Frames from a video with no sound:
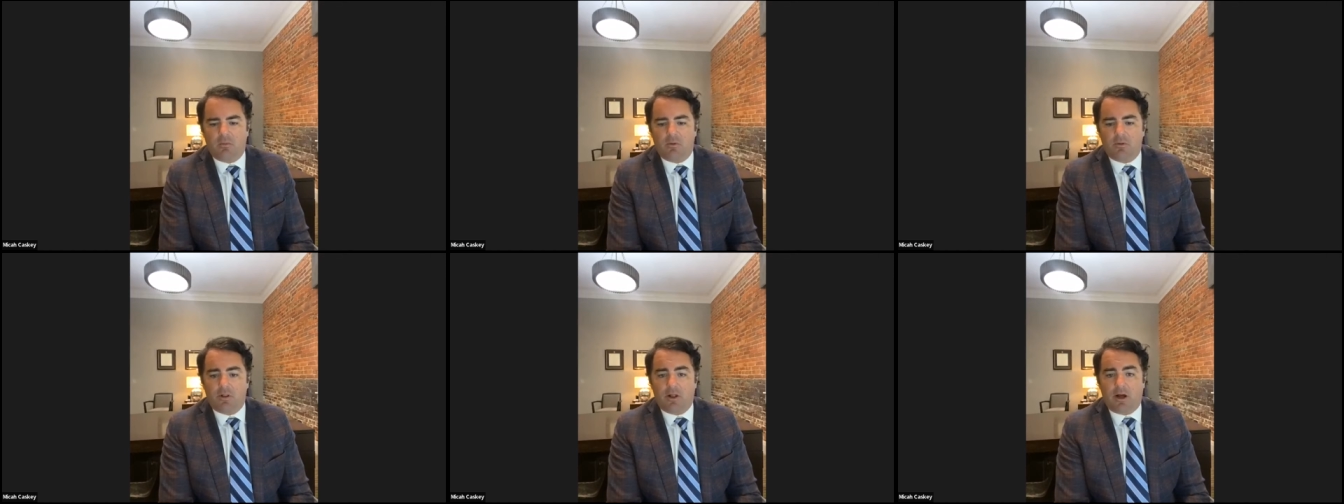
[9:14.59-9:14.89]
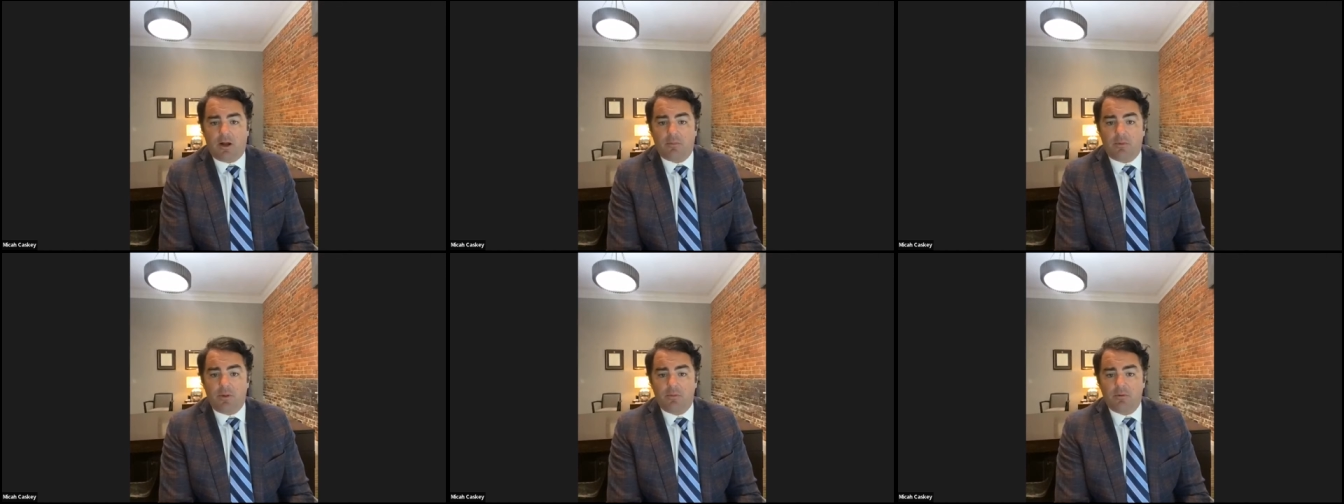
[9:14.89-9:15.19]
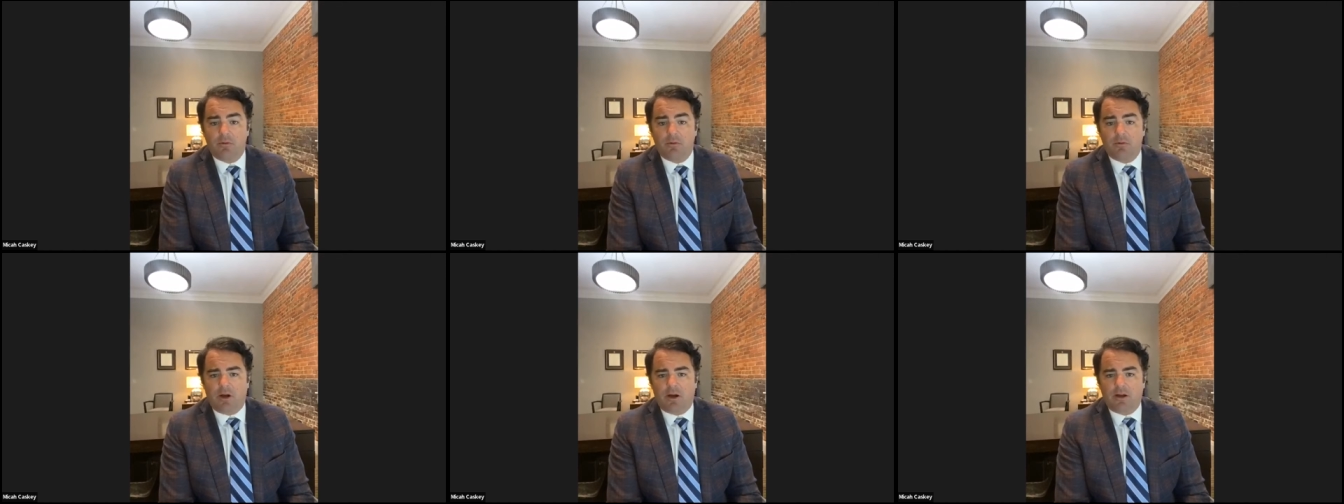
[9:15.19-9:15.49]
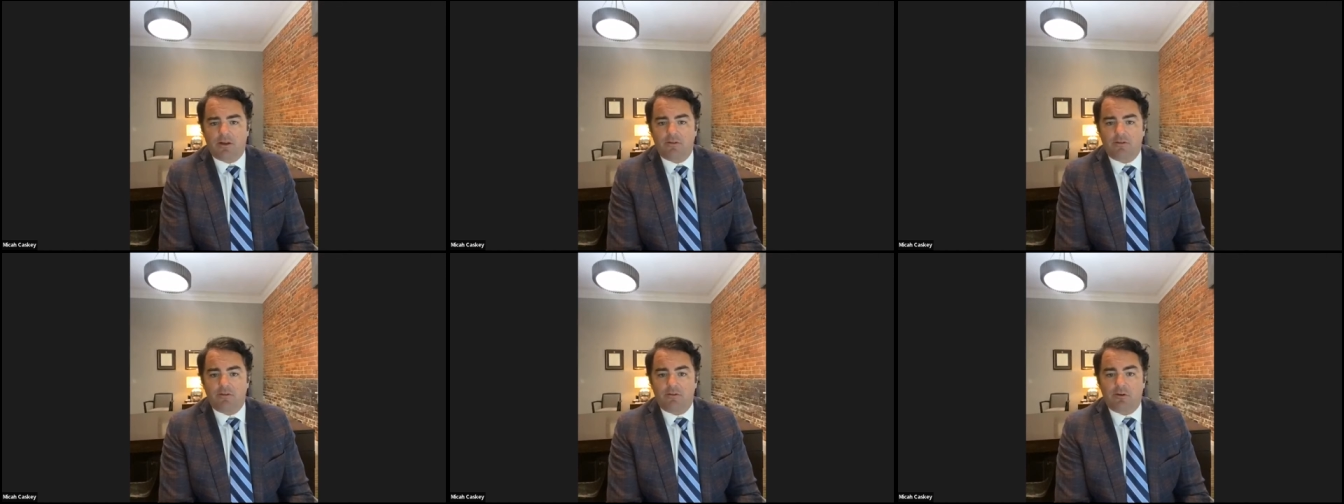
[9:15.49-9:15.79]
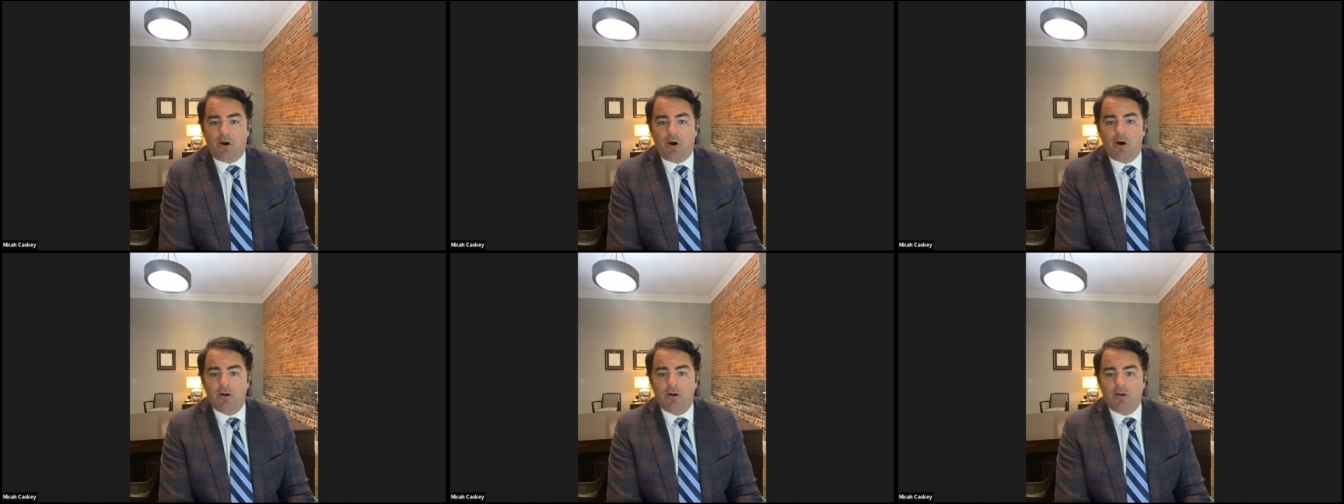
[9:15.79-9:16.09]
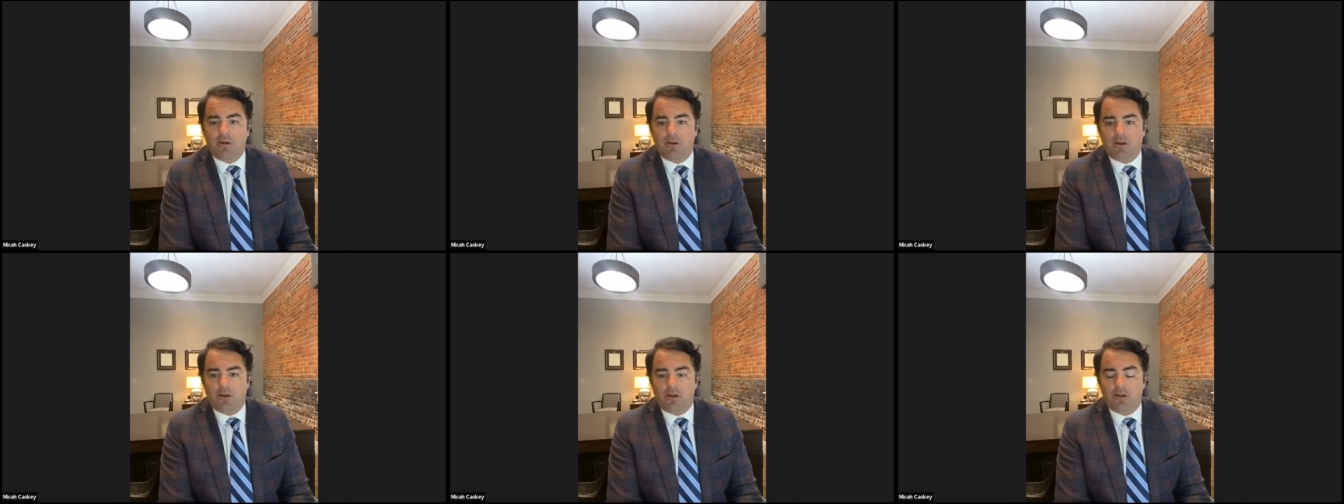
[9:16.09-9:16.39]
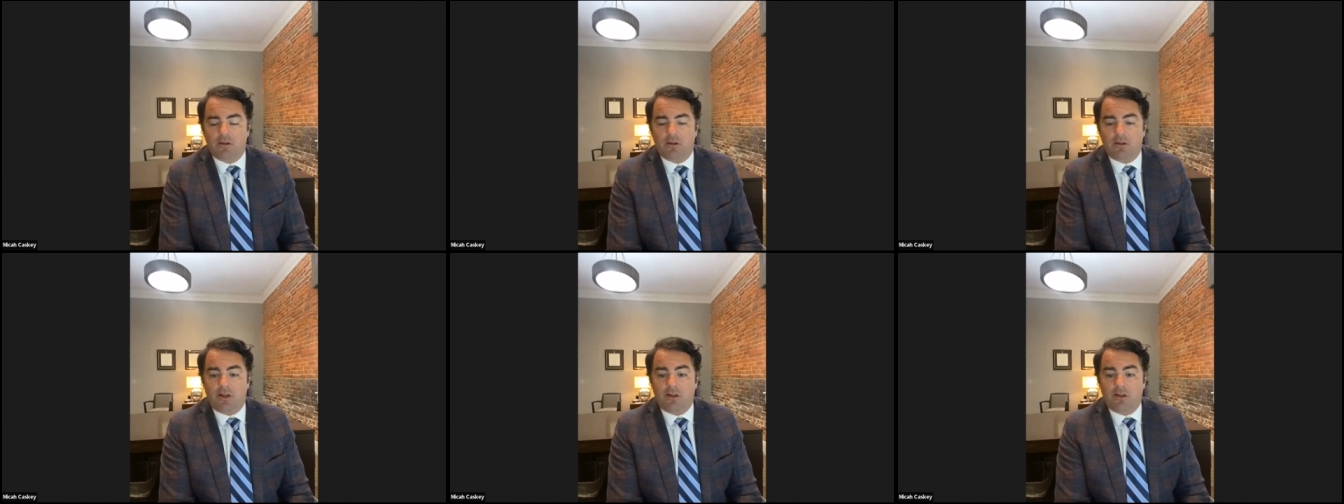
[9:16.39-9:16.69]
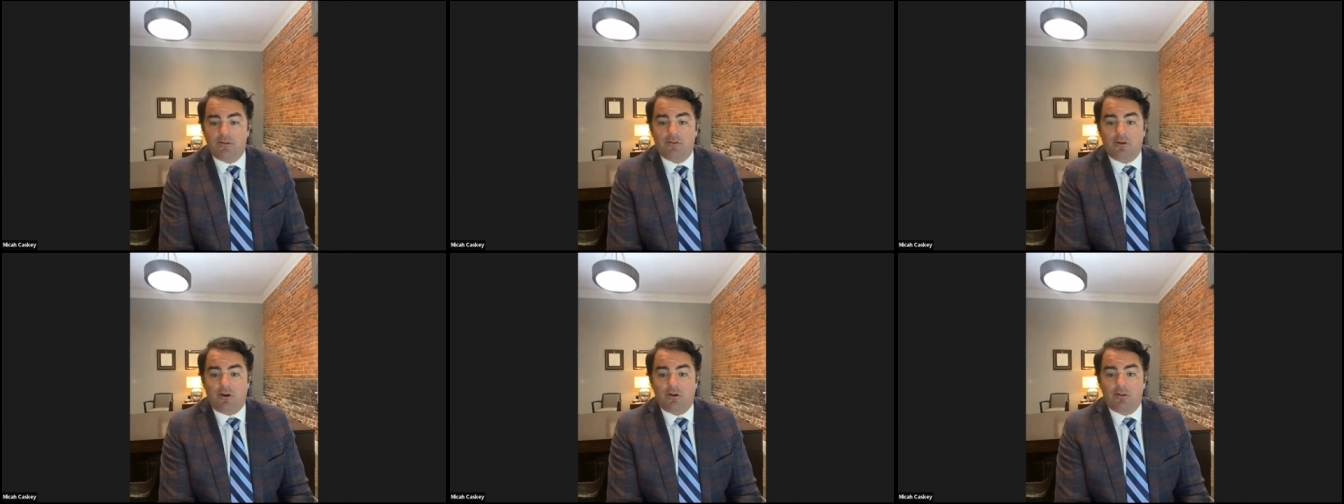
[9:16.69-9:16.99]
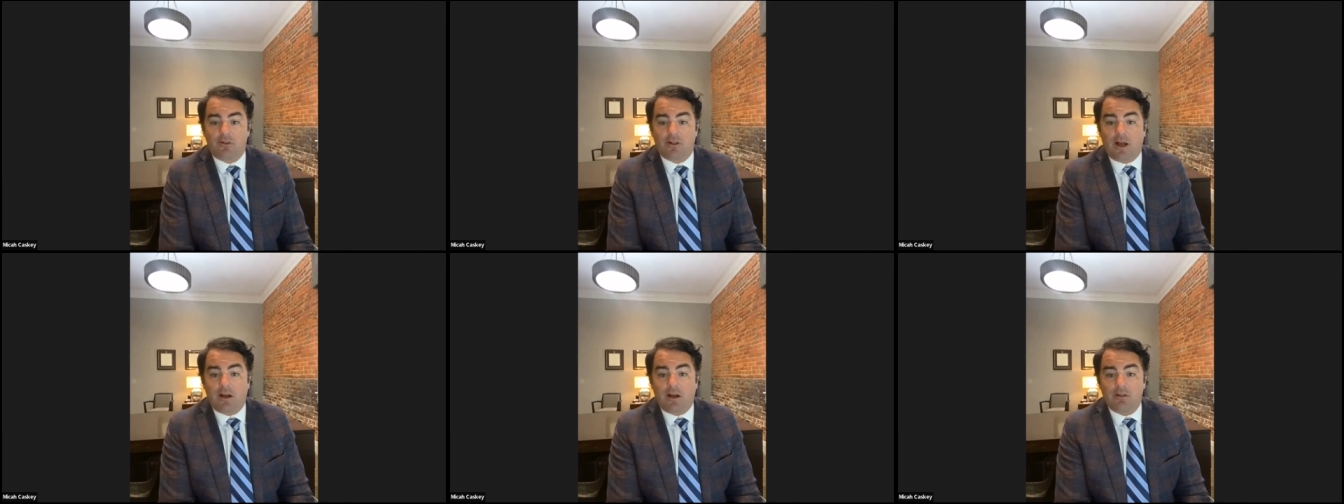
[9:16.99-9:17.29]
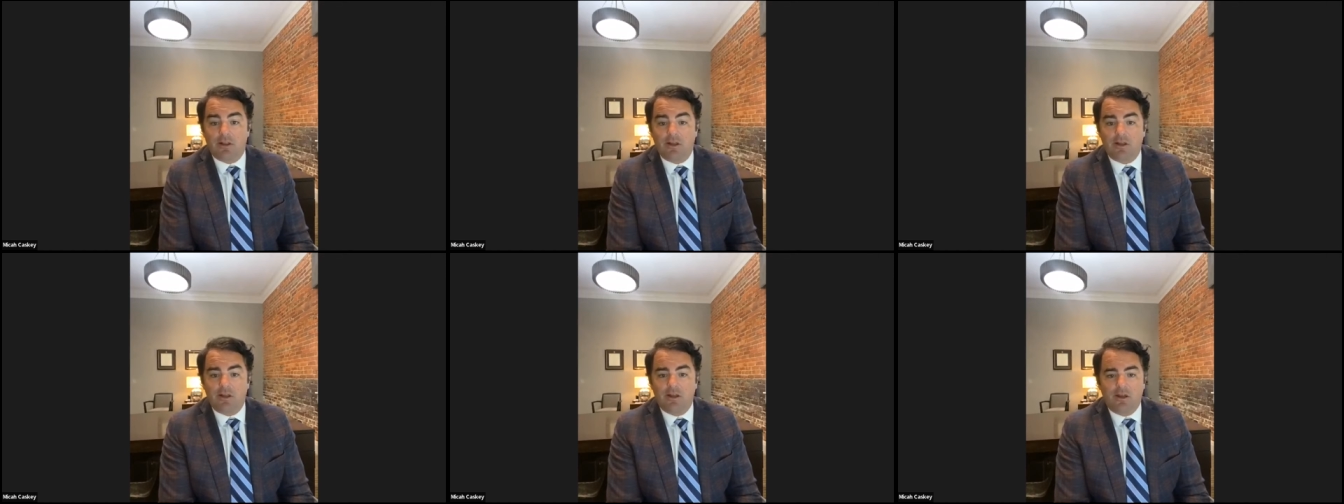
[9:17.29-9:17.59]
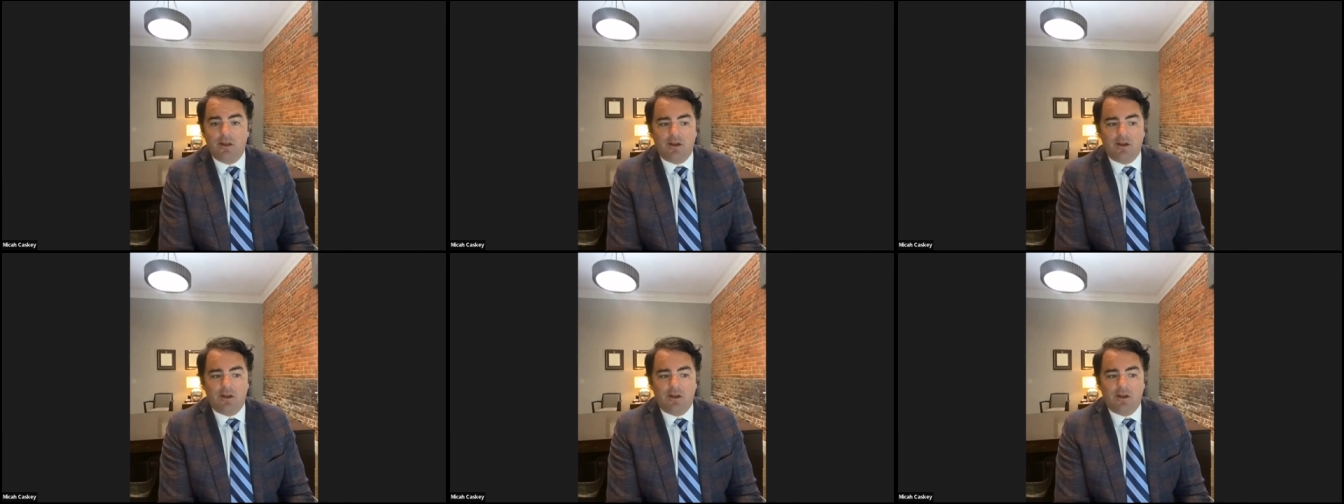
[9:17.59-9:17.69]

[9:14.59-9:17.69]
with a lot of people who like to talk and like to talk loudly